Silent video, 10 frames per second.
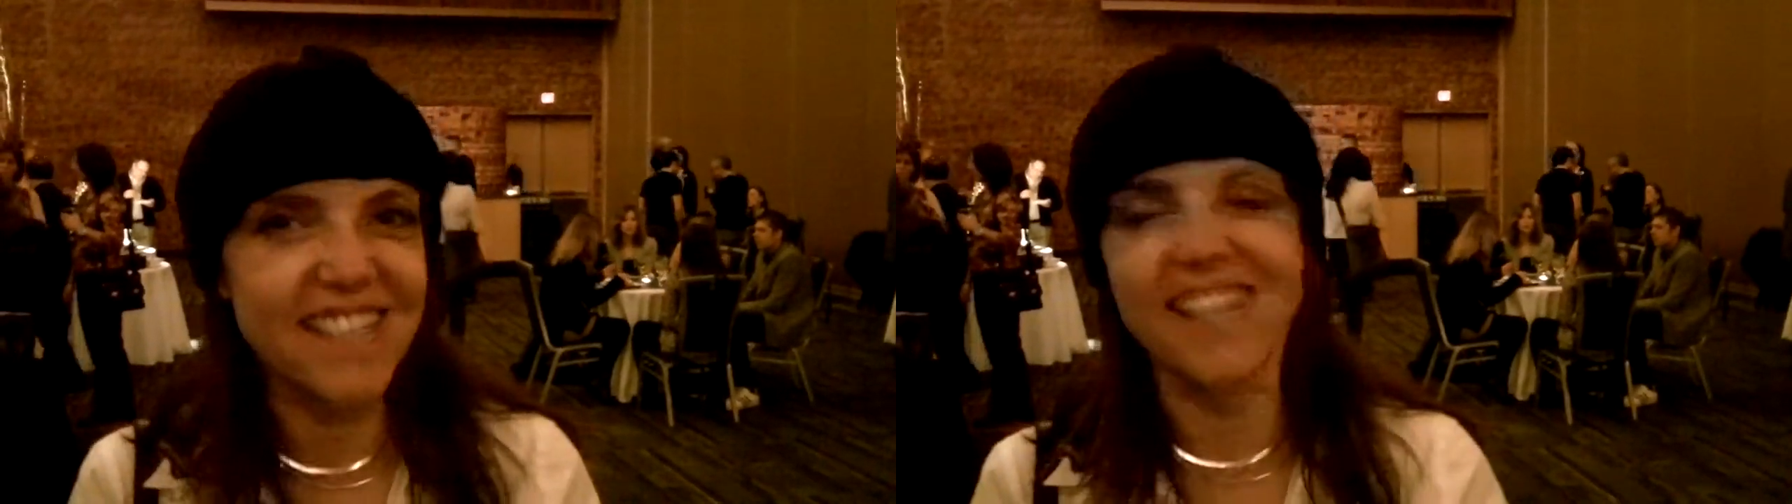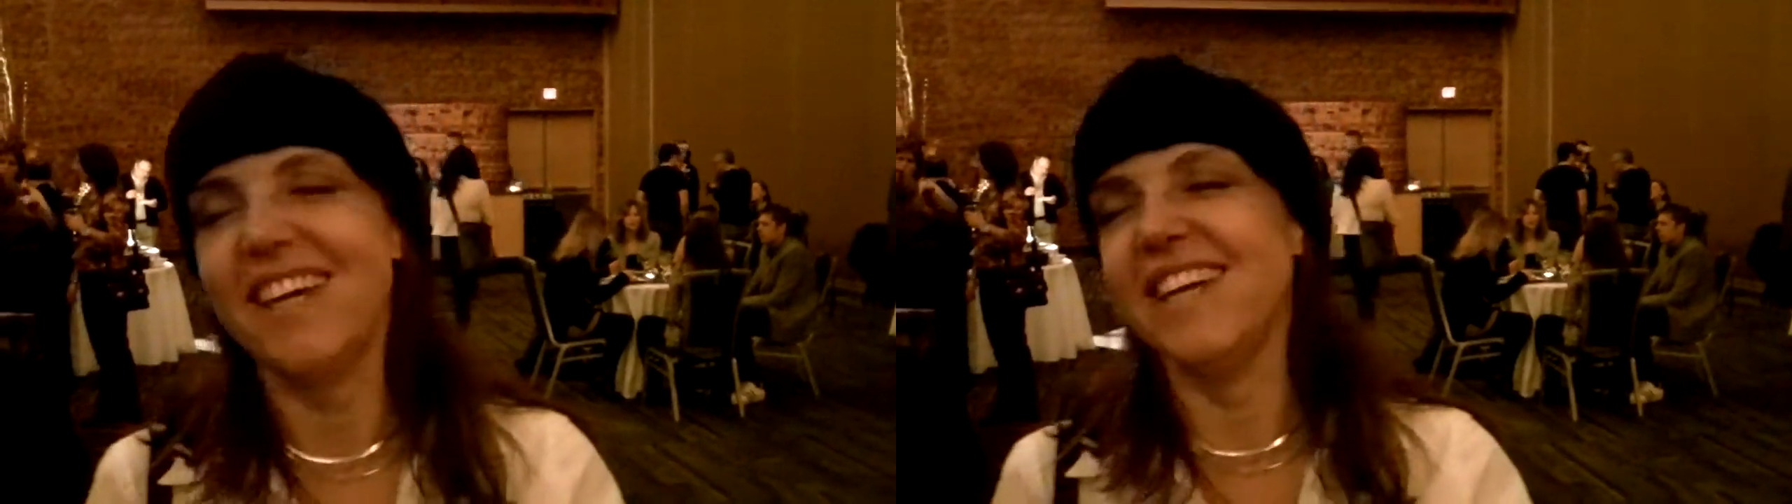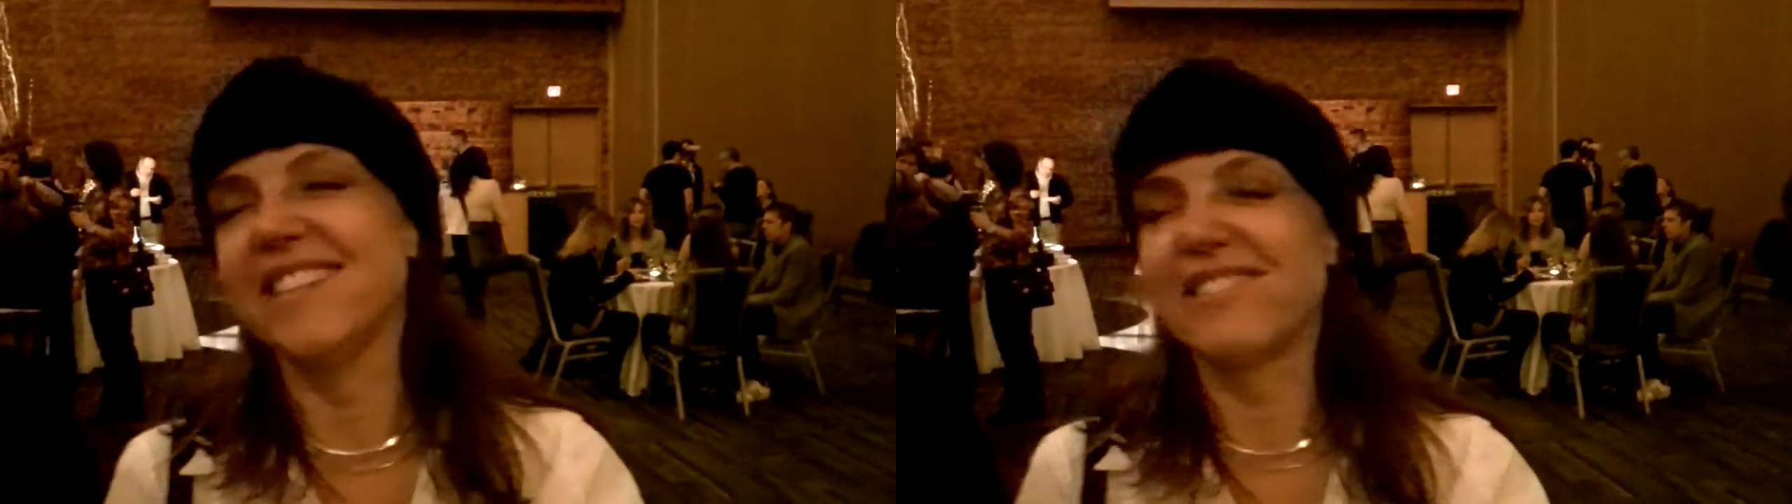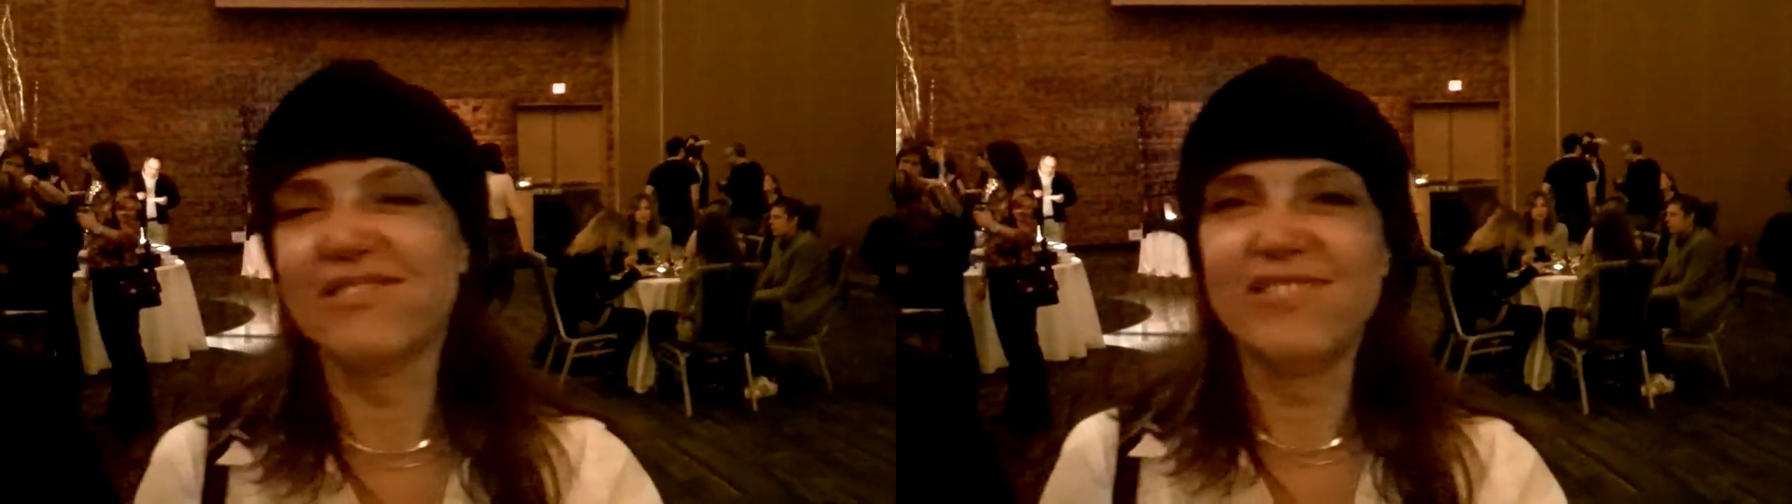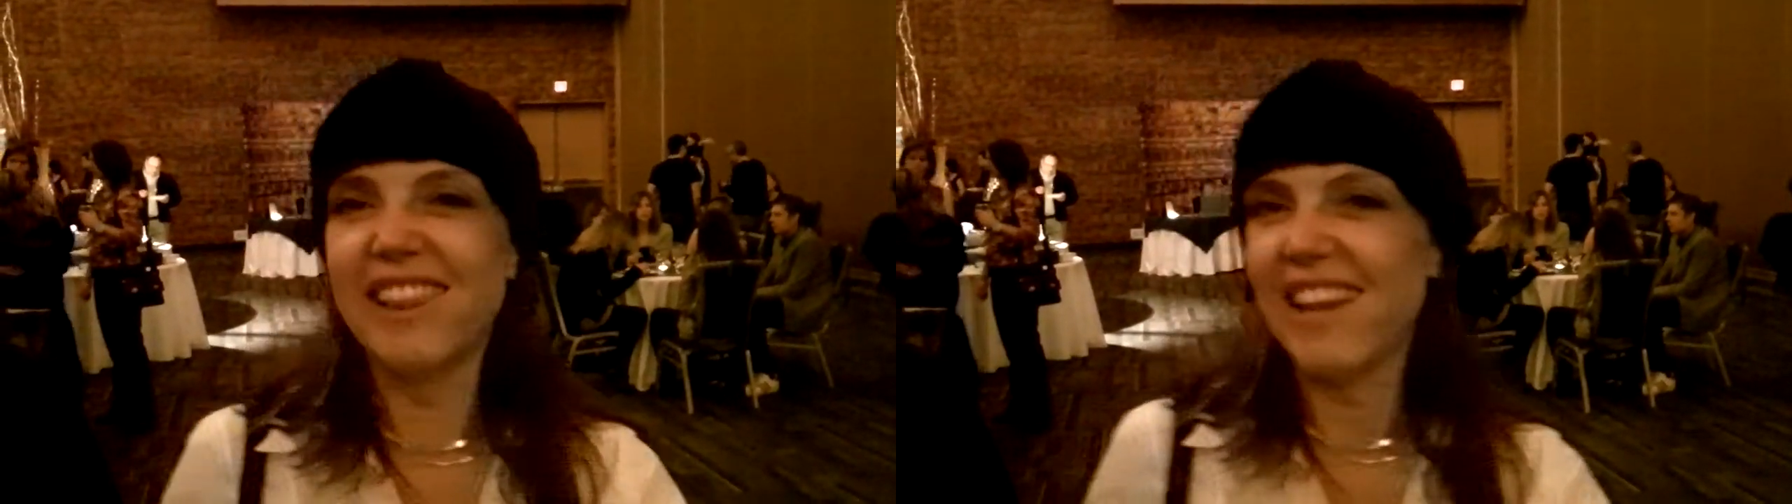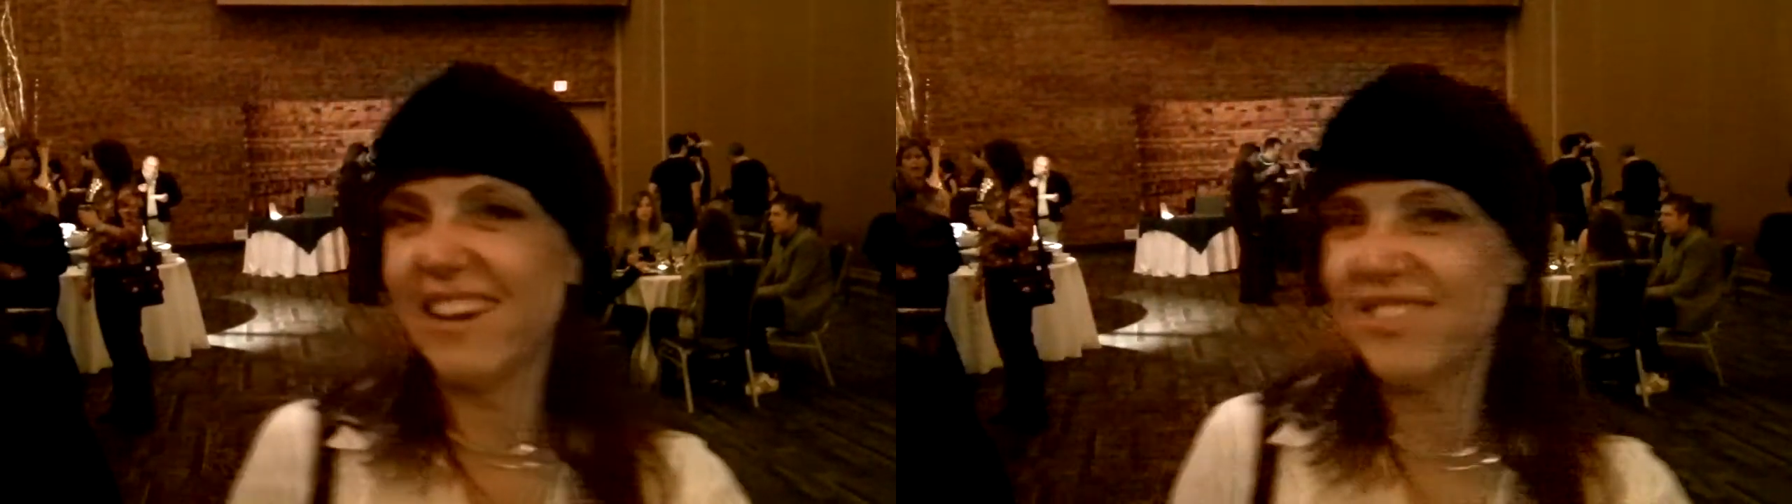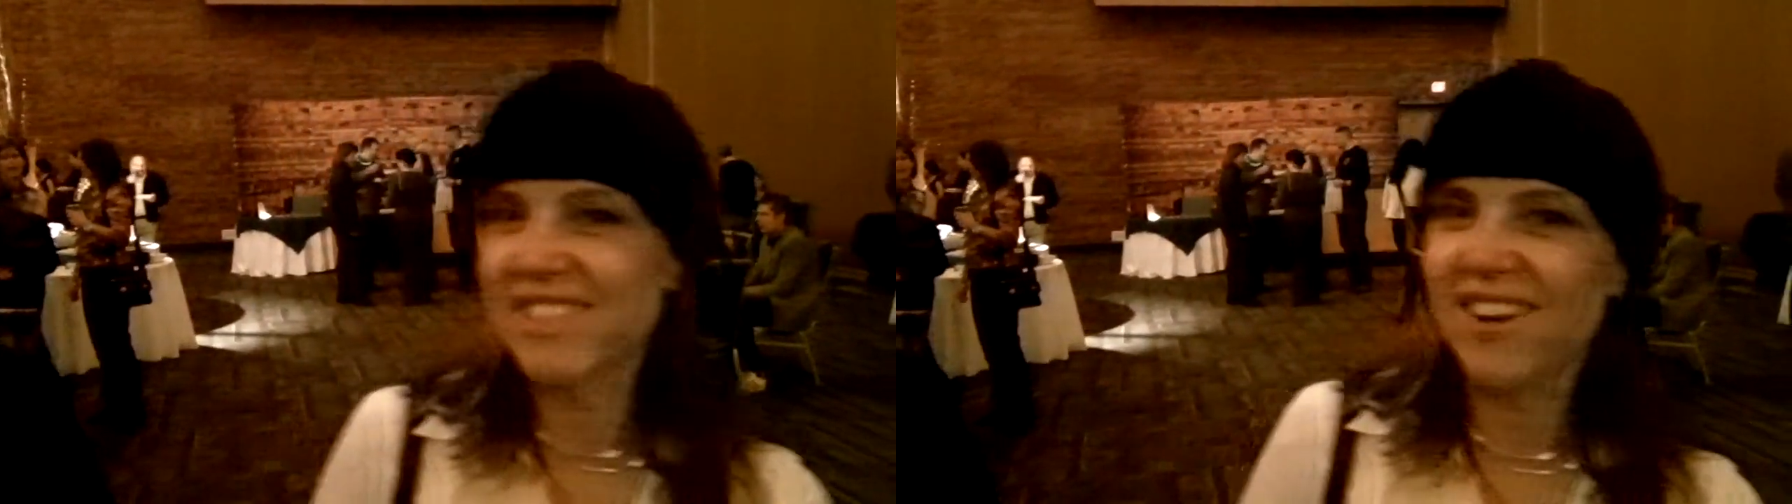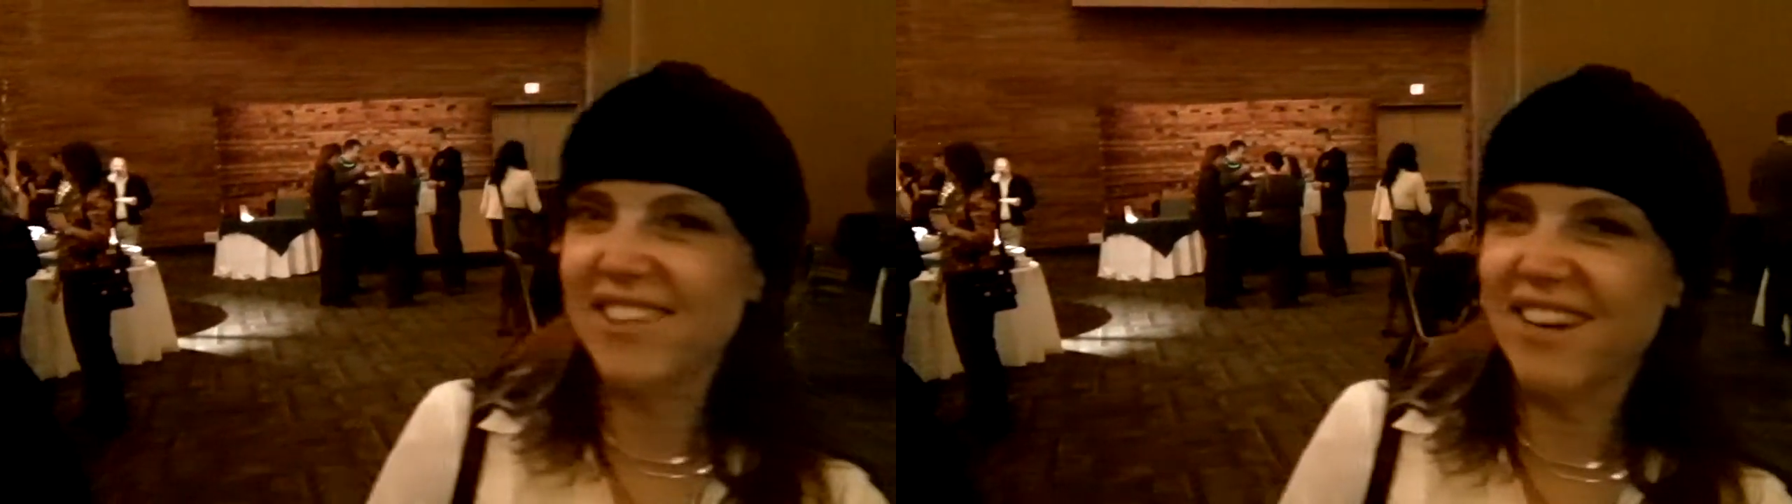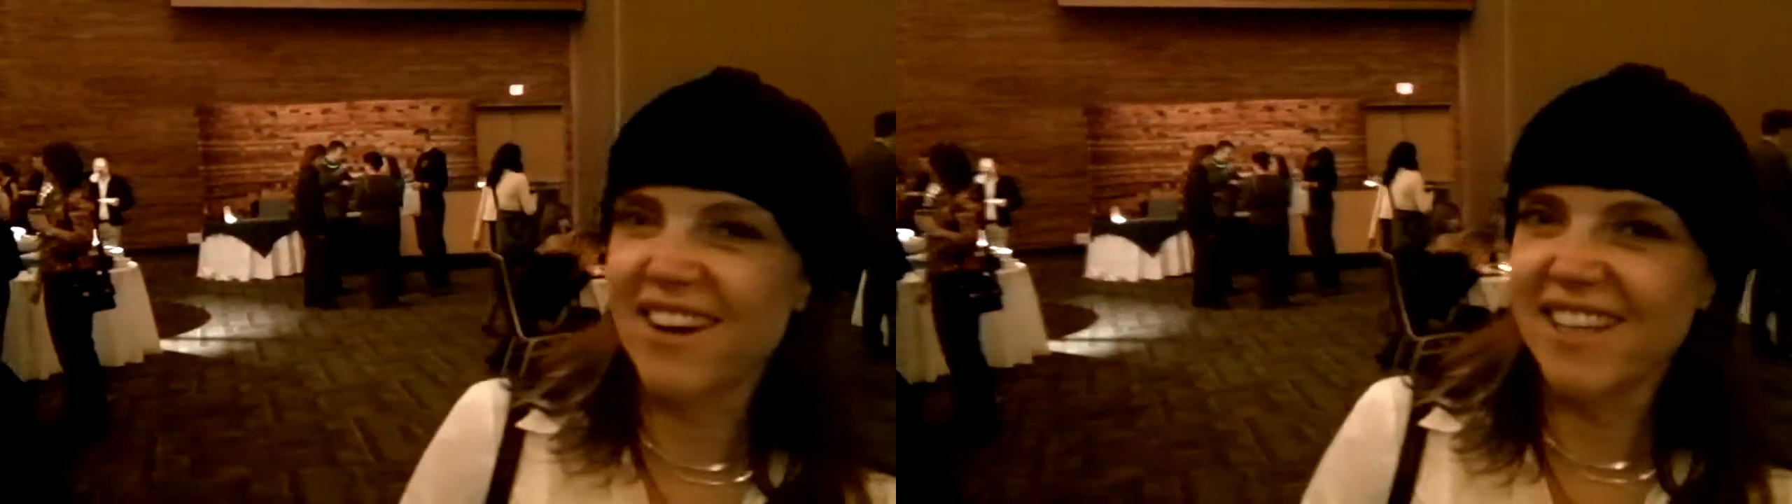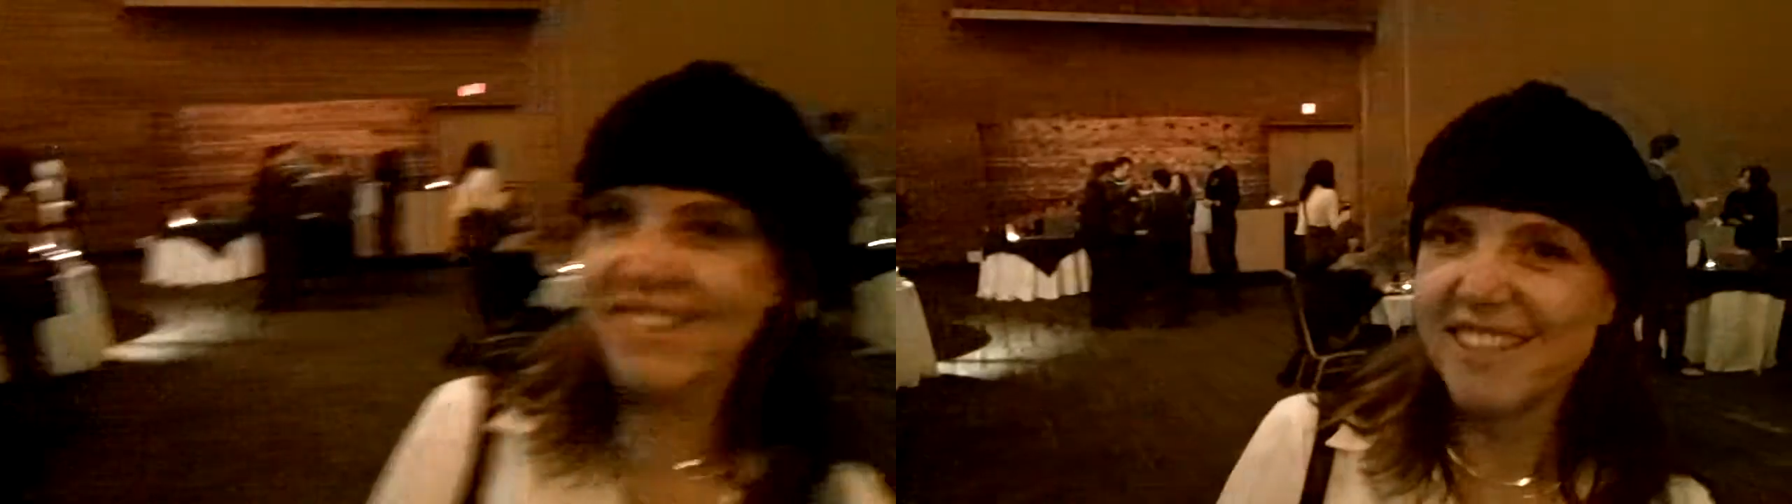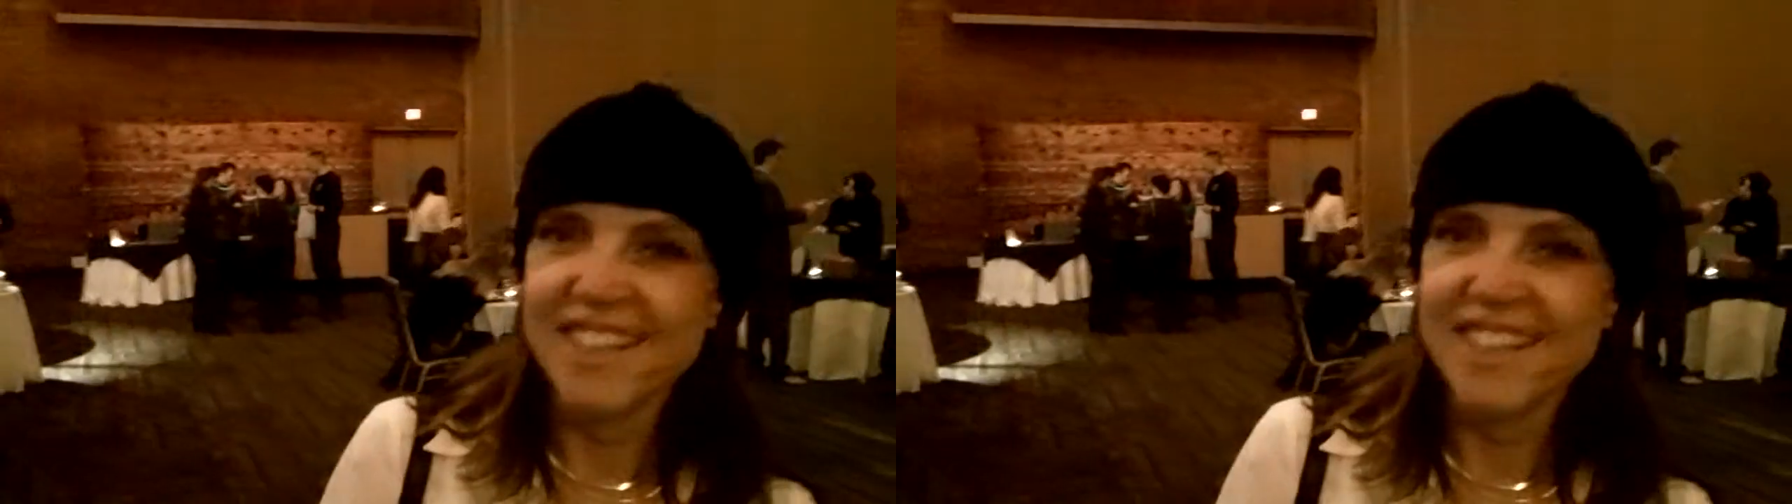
and life is going on.